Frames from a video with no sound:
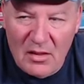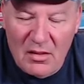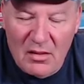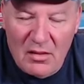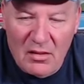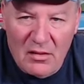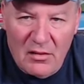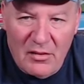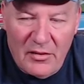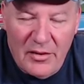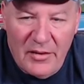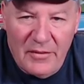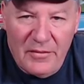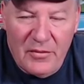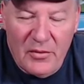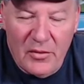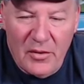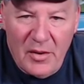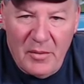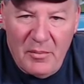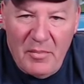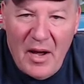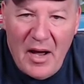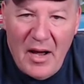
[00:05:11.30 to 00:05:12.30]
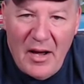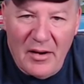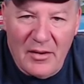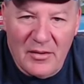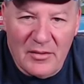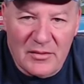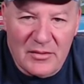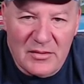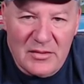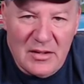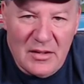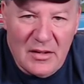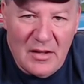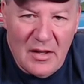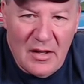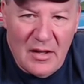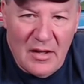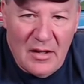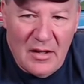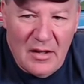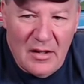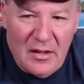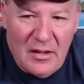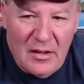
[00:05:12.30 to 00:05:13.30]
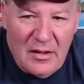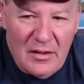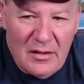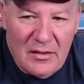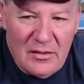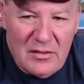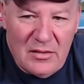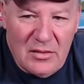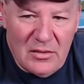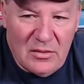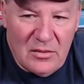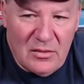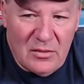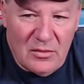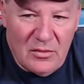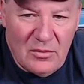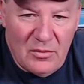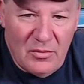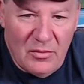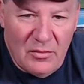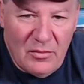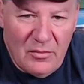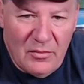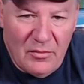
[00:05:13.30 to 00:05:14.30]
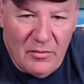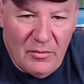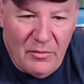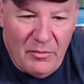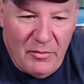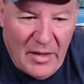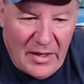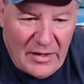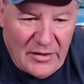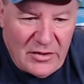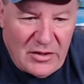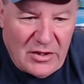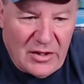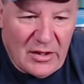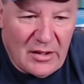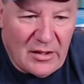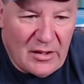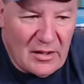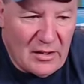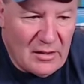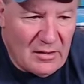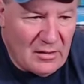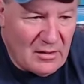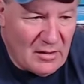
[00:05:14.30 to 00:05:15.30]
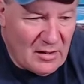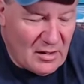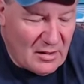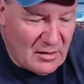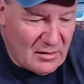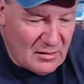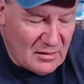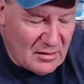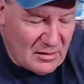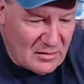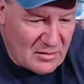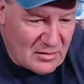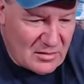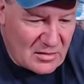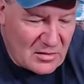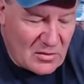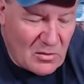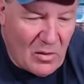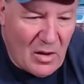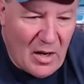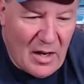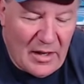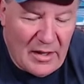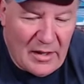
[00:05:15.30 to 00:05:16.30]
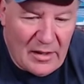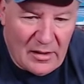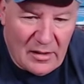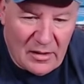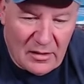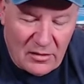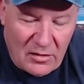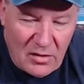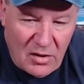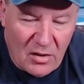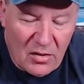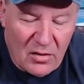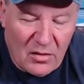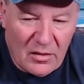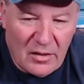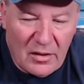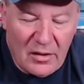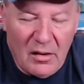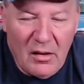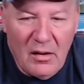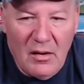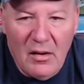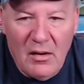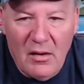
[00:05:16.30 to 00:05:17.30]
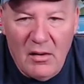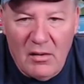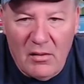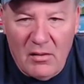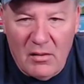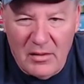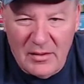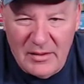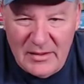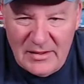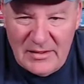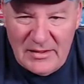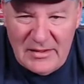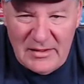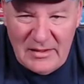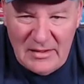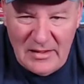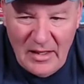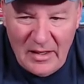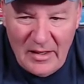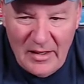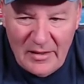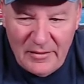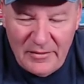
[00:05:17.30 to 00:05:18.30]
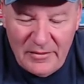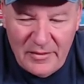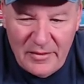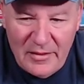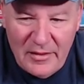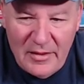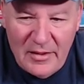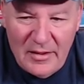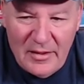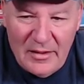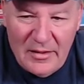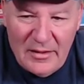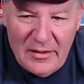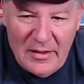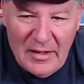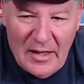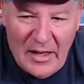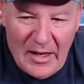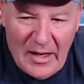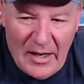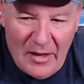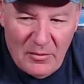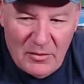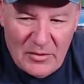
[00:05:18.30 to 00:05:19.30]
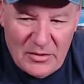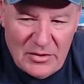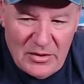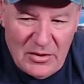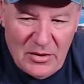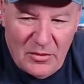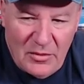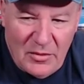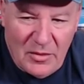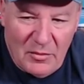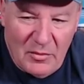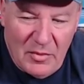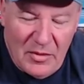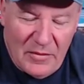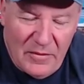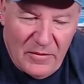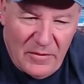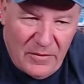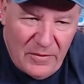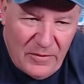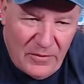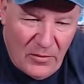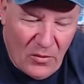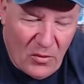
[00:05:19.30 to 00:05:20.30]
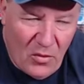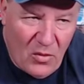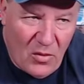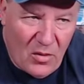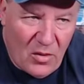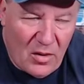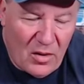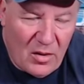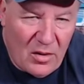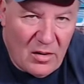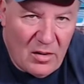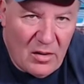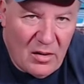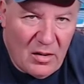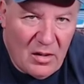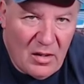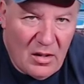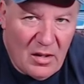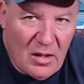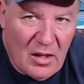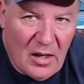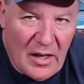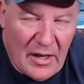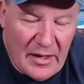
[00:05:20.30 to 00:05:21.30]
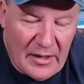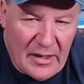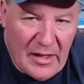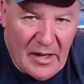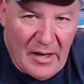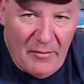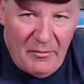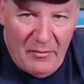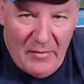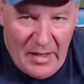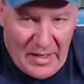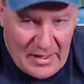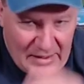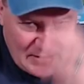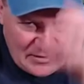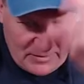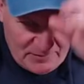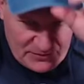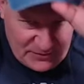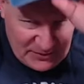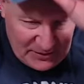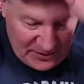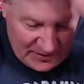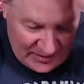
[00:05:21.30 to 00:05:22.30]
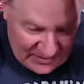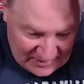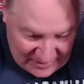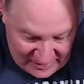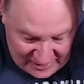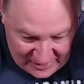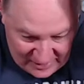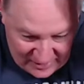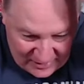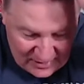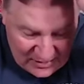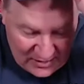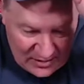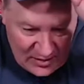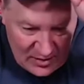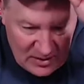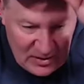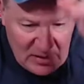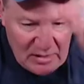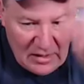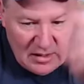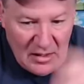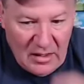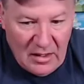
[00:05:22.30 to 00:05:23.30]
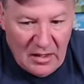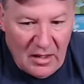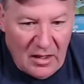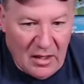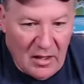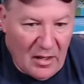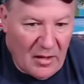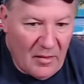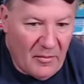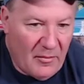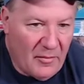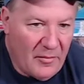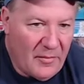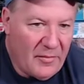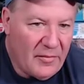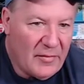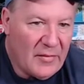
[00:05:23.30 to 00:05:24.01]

30, 40 pounds to benching and, and squatting and curling, all the stuff that I was doing before I got massively sick. Um,